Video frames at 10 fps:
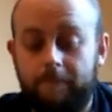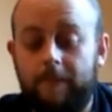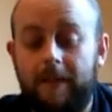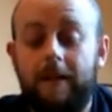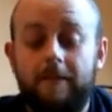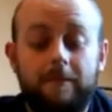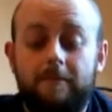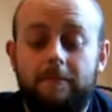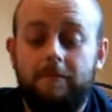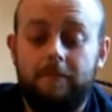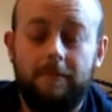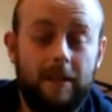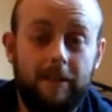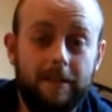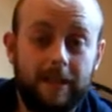They aren't
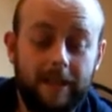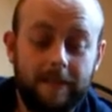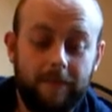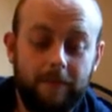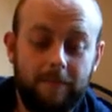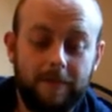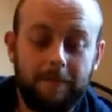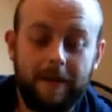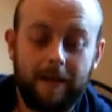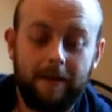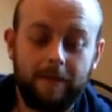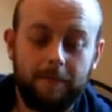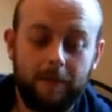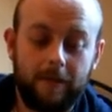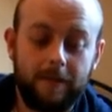as great as everyone was making out, to
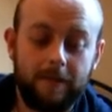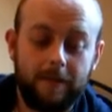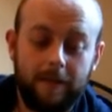be honest.